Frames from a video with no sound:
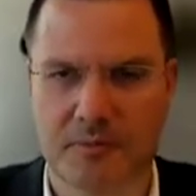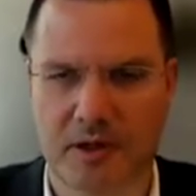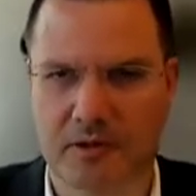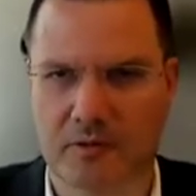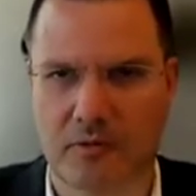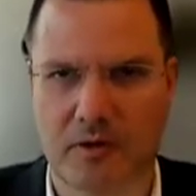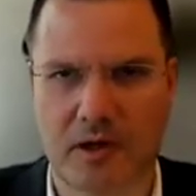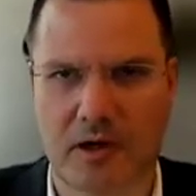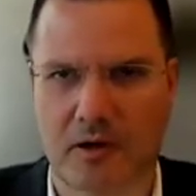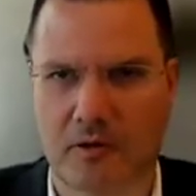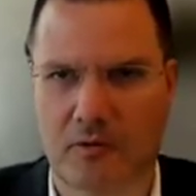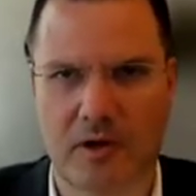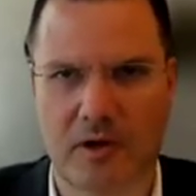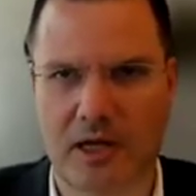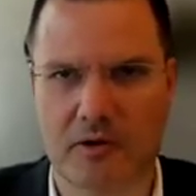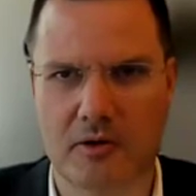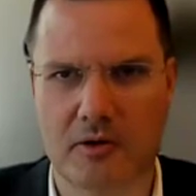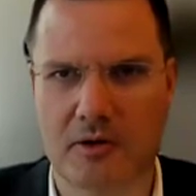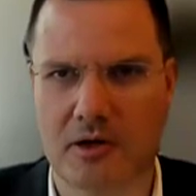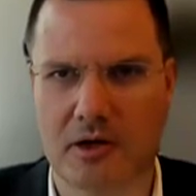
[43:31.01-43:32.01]
But we are
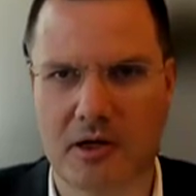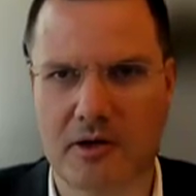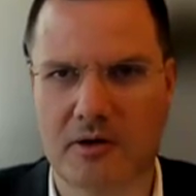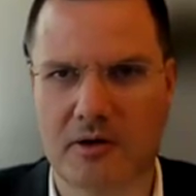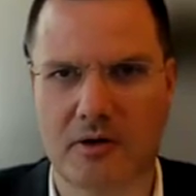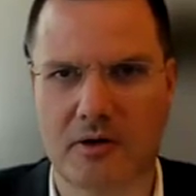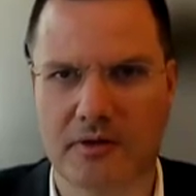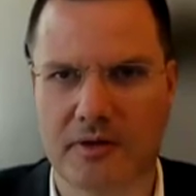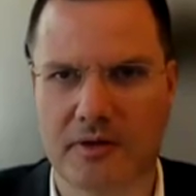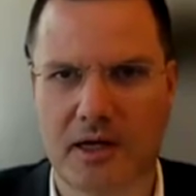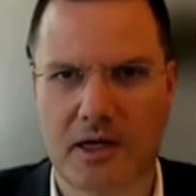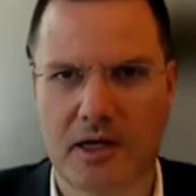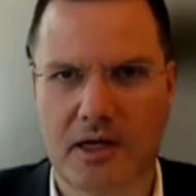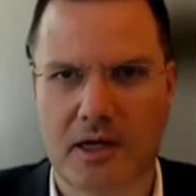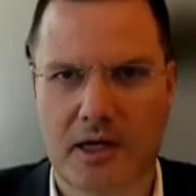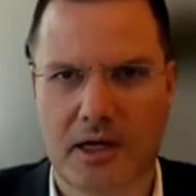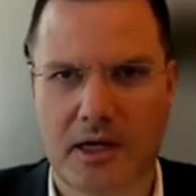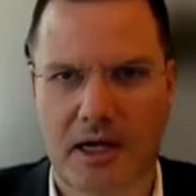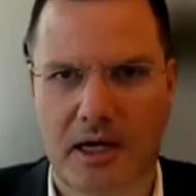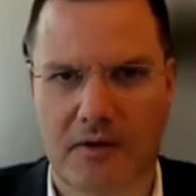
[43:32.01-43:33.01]
really early
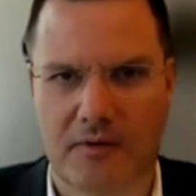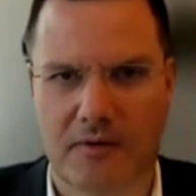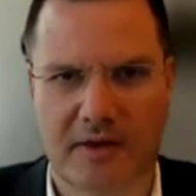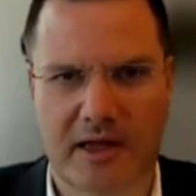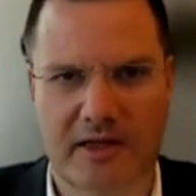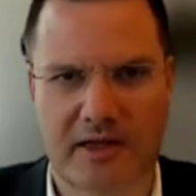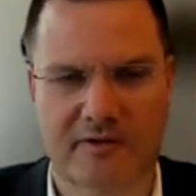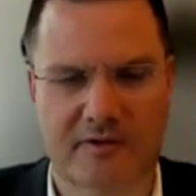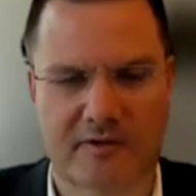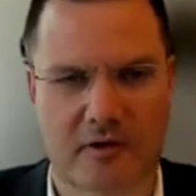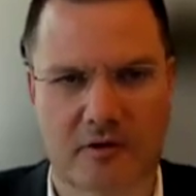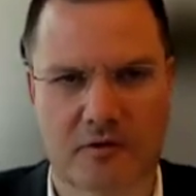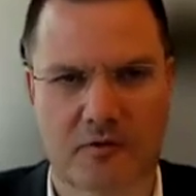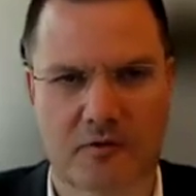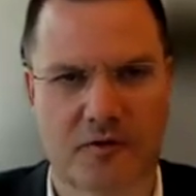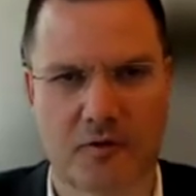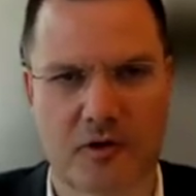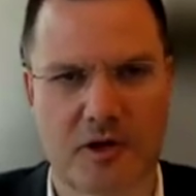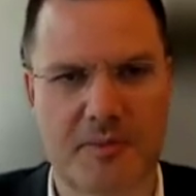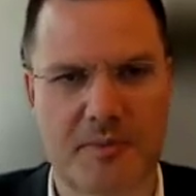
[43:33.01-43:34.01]
on, and that's
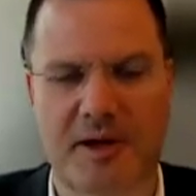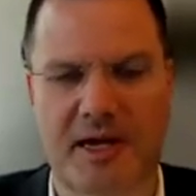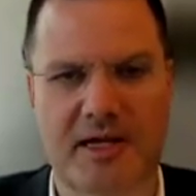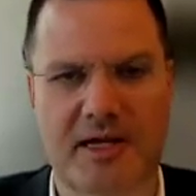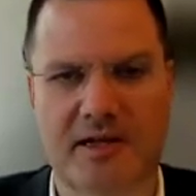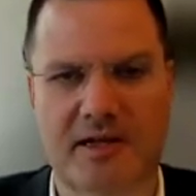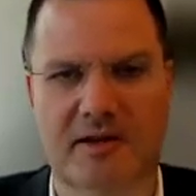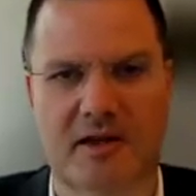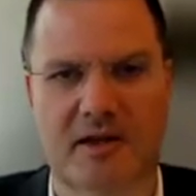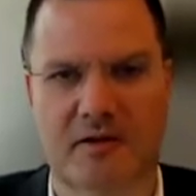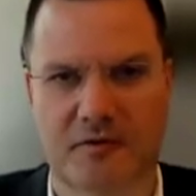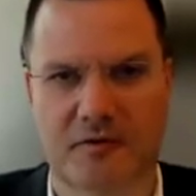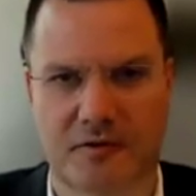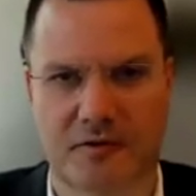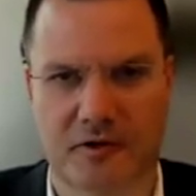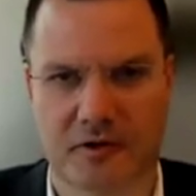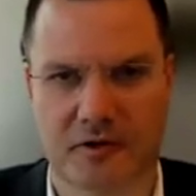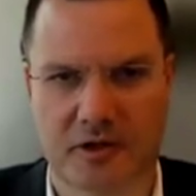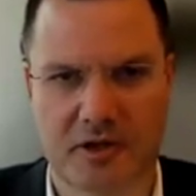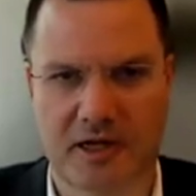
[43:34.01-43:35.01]
not fully baked in
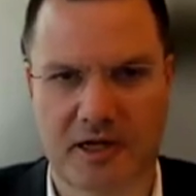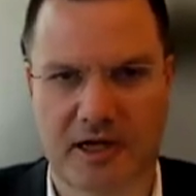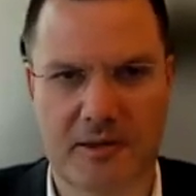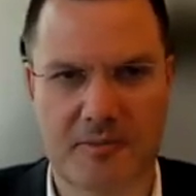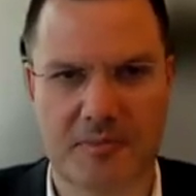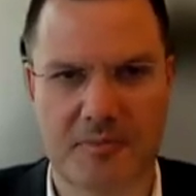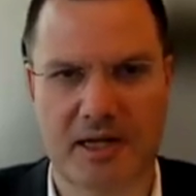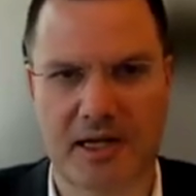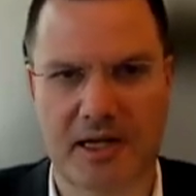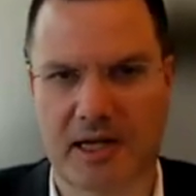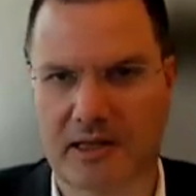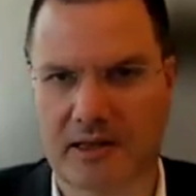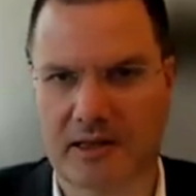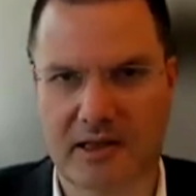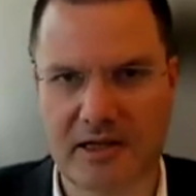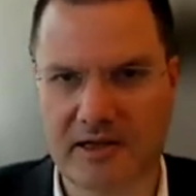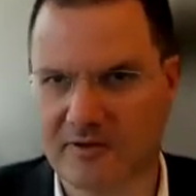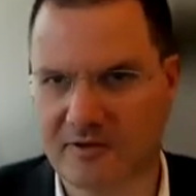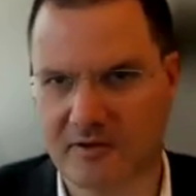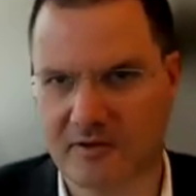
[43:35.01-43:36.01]
for the time being,
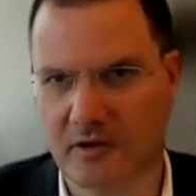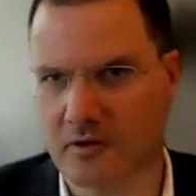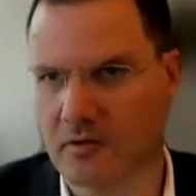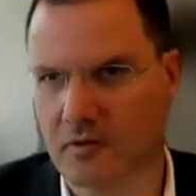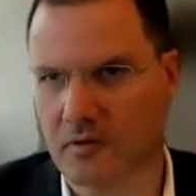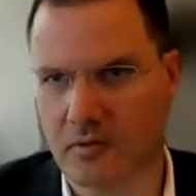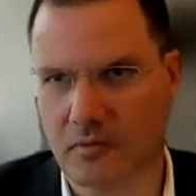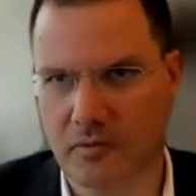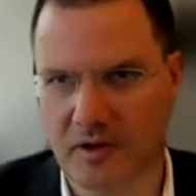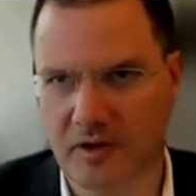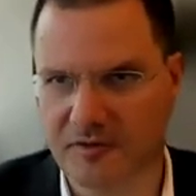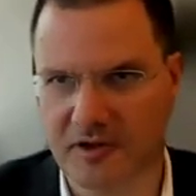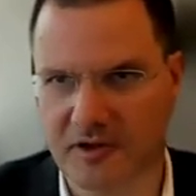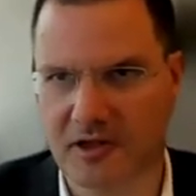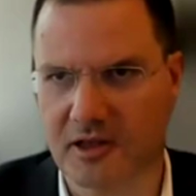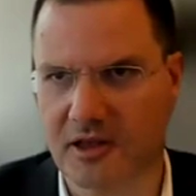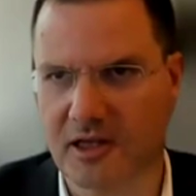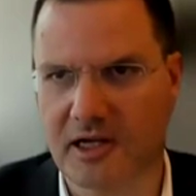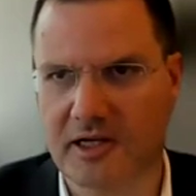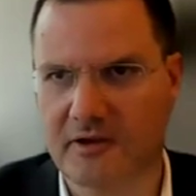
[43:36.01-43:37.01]
at least not with
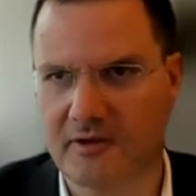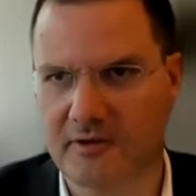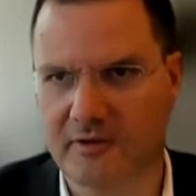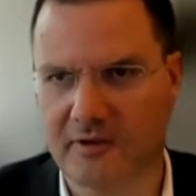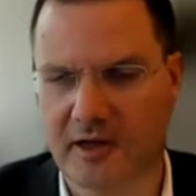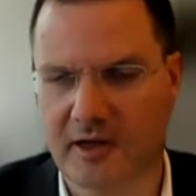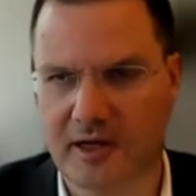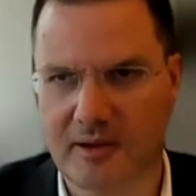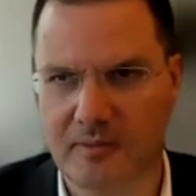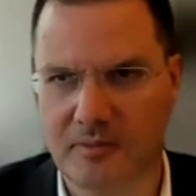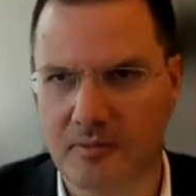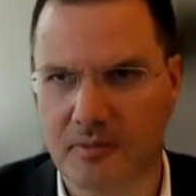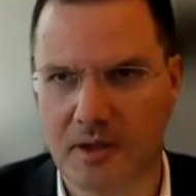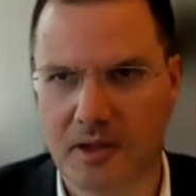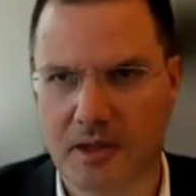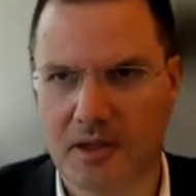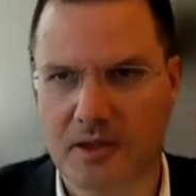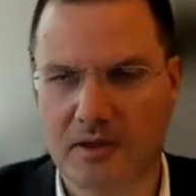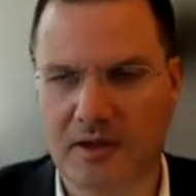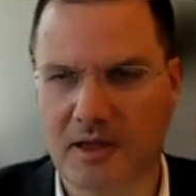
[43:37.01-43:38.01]
the clients
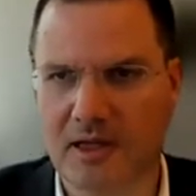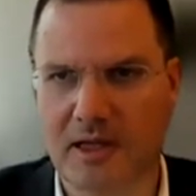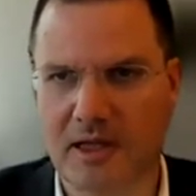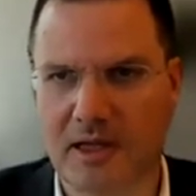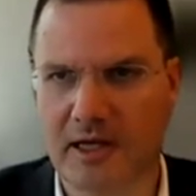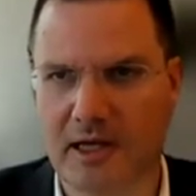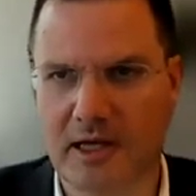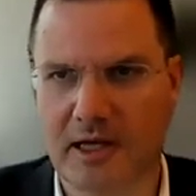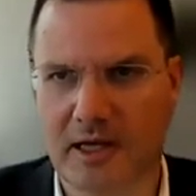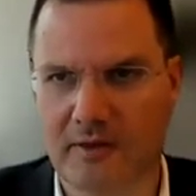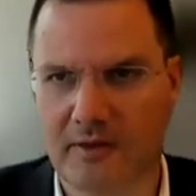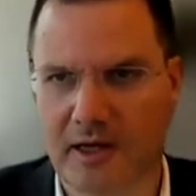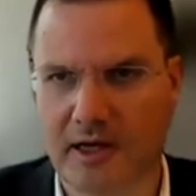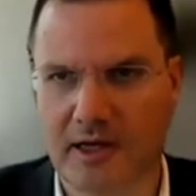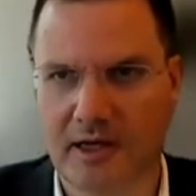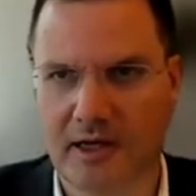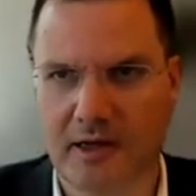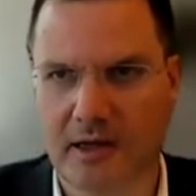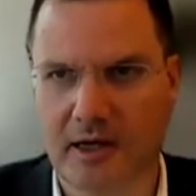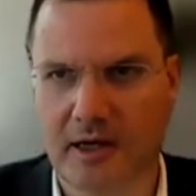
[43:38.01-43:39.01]
I'm dealing and
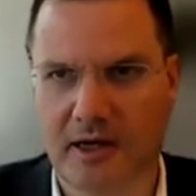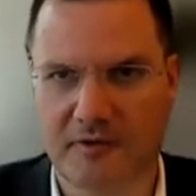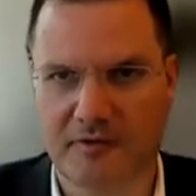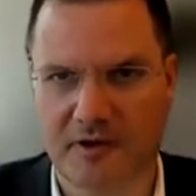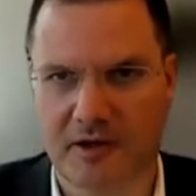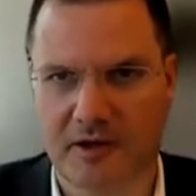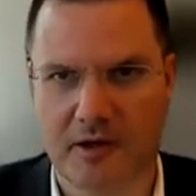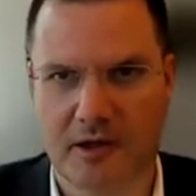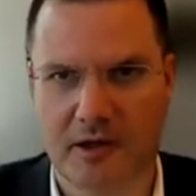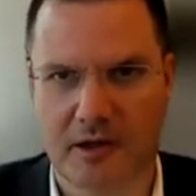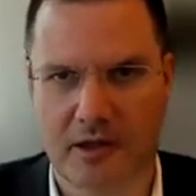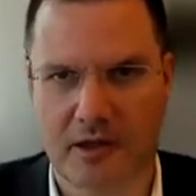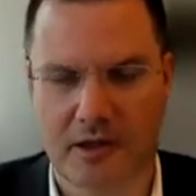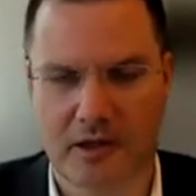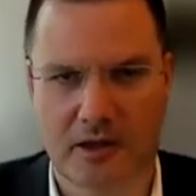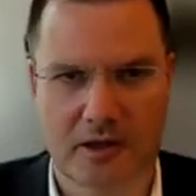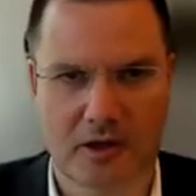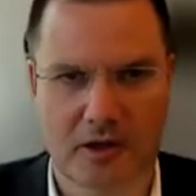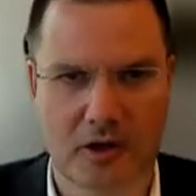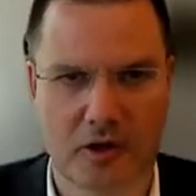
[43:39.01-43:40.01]
I have
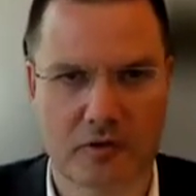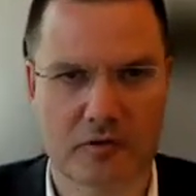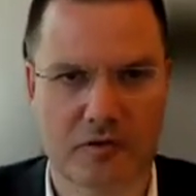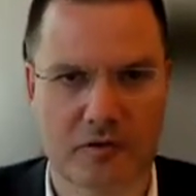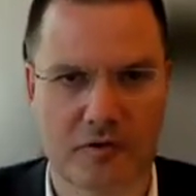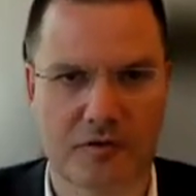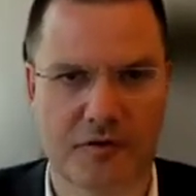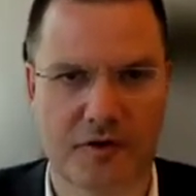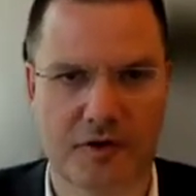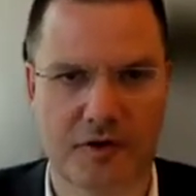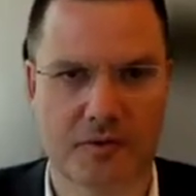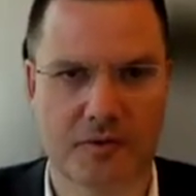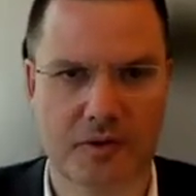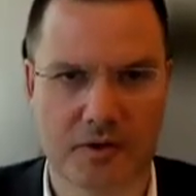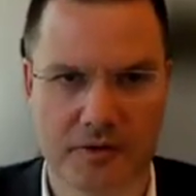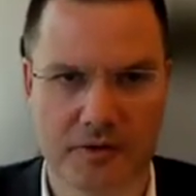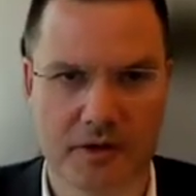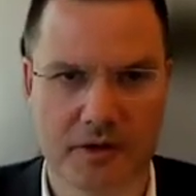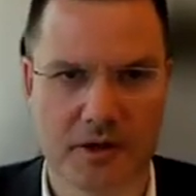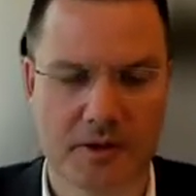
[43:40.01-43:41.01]
a closer view
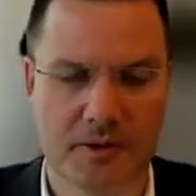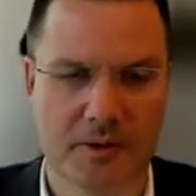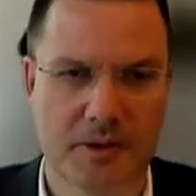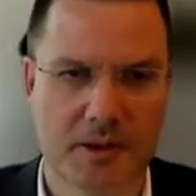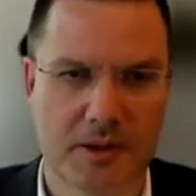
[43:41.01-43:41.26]
on.